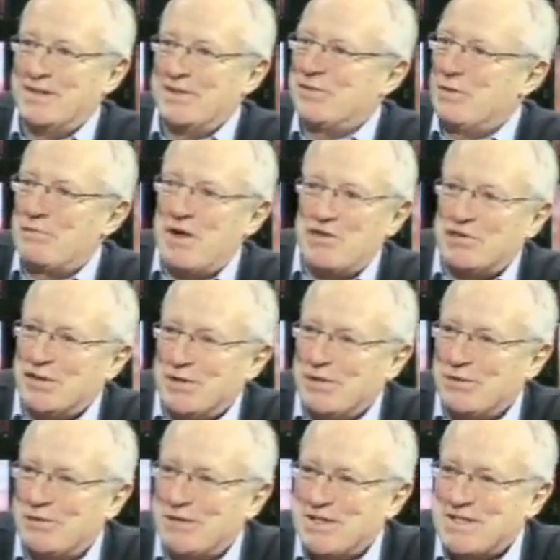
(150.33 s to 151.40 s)
So arresting the
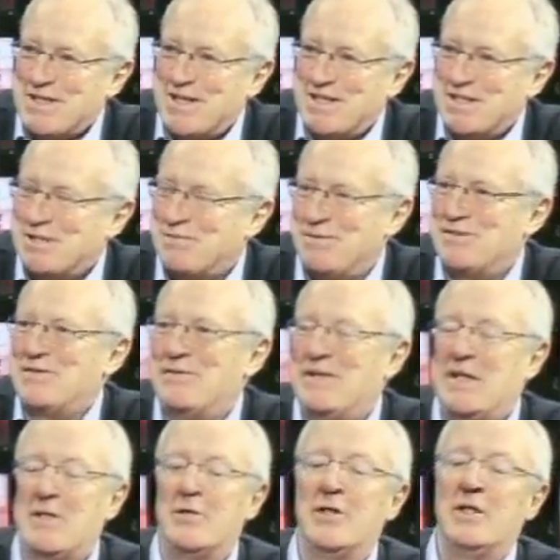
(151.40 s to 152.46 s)
nuclear scientists won't do you
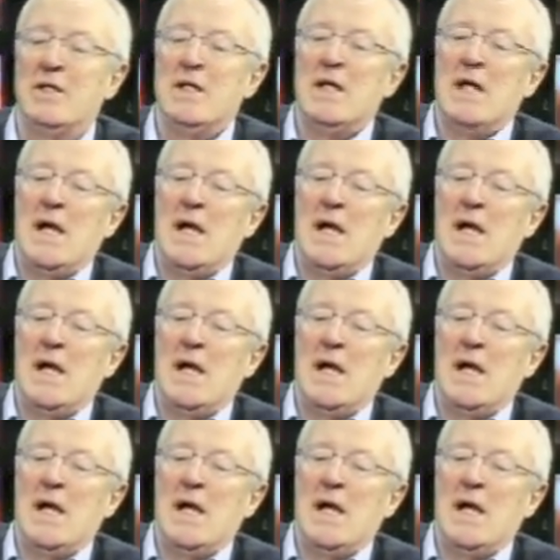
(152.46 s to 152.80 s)
any good.